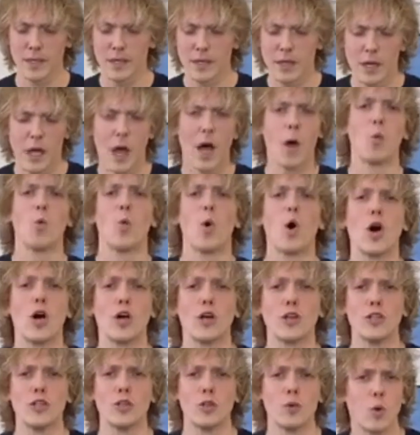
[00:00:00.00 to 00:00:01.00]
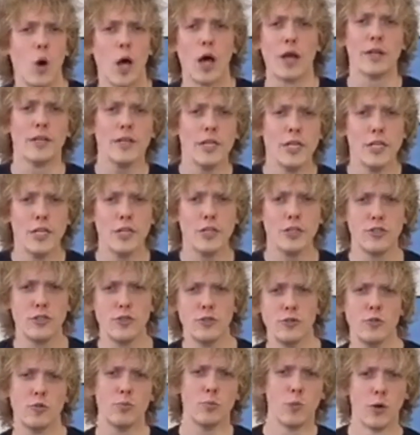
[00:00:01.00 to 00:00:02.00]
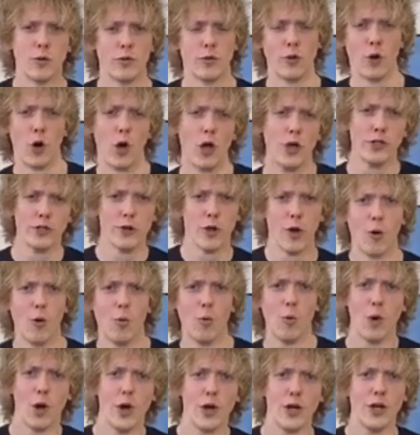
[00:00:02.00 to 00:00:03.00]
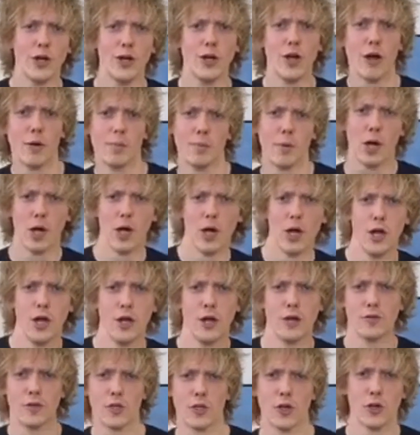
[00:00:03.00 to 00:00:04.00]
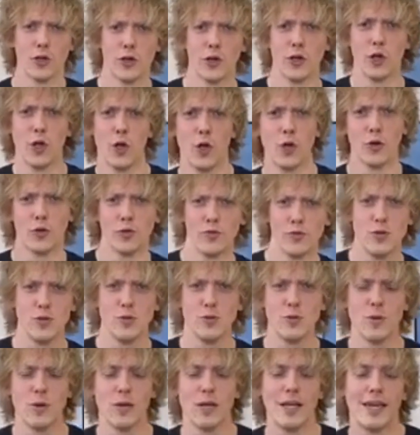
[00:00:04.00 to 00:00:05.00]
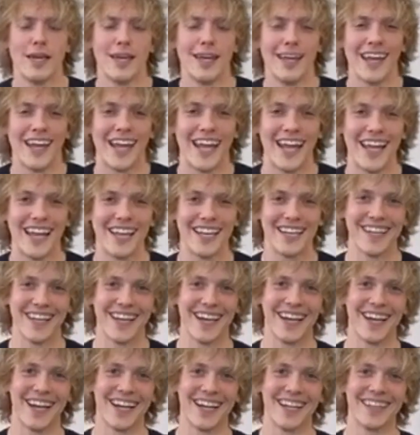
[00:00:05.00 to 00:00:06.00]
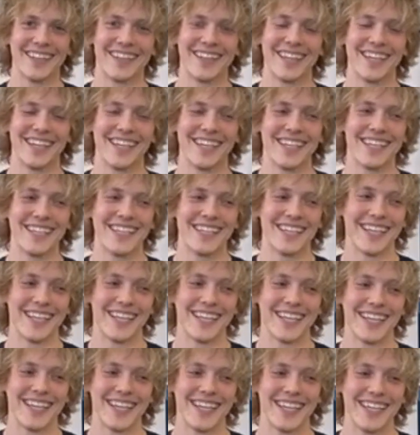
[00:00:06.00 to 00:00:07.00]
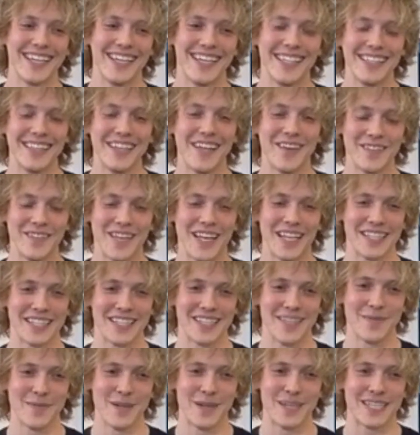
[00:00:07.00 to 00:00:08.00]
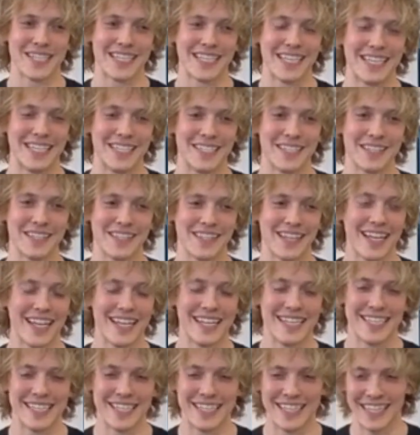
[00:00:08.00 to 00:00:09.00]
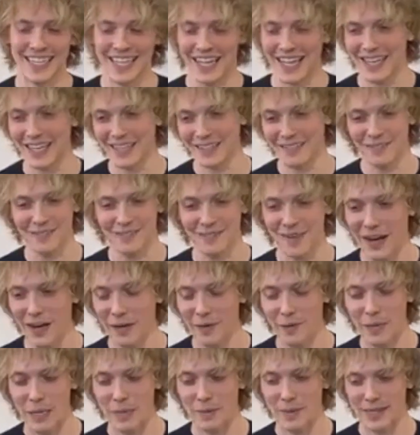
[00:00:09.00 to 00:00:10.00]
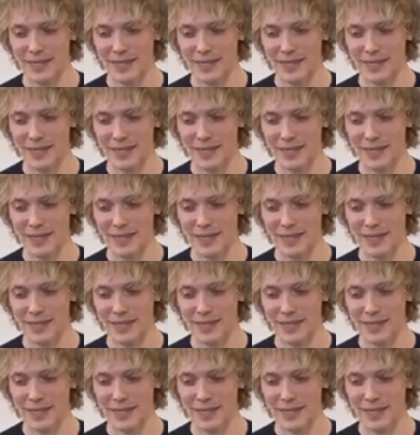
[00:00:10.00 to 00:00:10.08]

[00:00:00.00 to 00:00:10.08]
I want you, I need you, but there ain't no way I'm ever gonna love you. And he loved that so much that he took that idea and ran away with